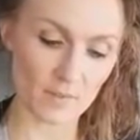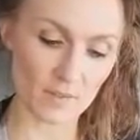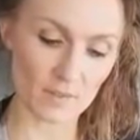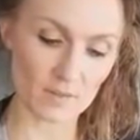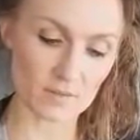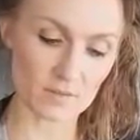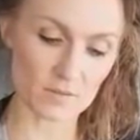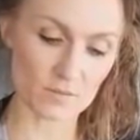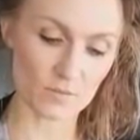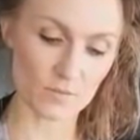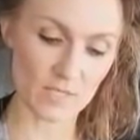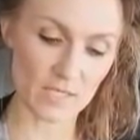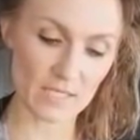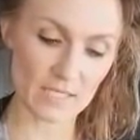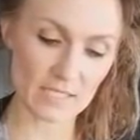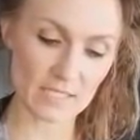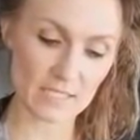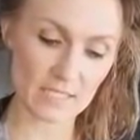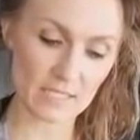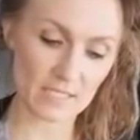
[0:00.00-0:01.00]
I was
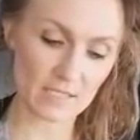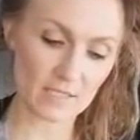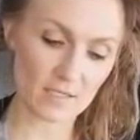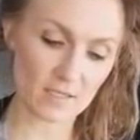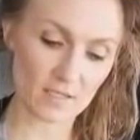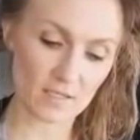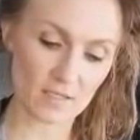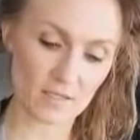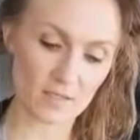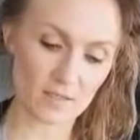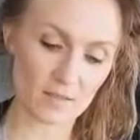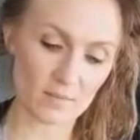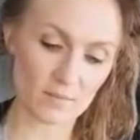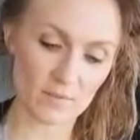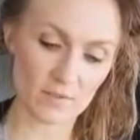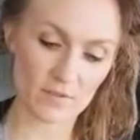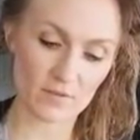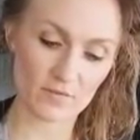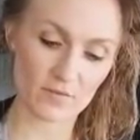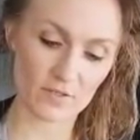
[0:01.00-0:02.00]
waiting
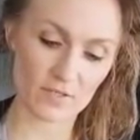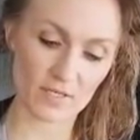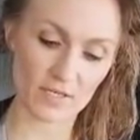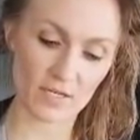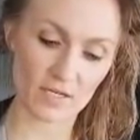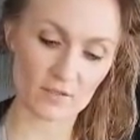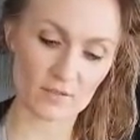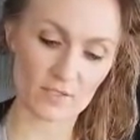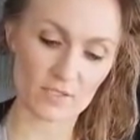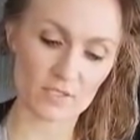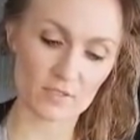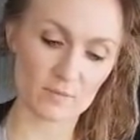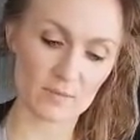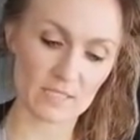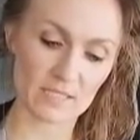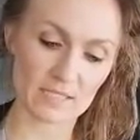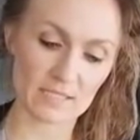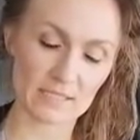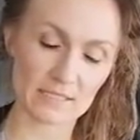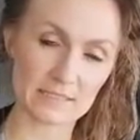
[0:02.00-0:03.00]
for the house to
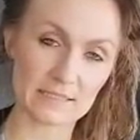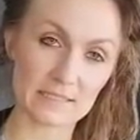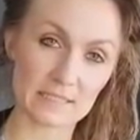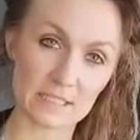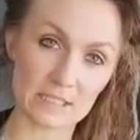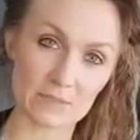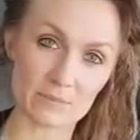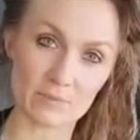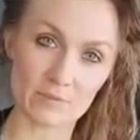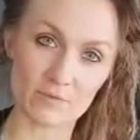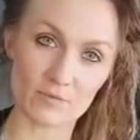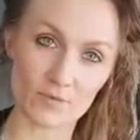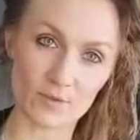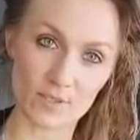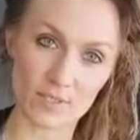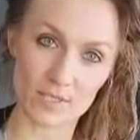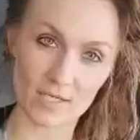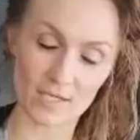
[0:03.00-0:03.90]
be cleared before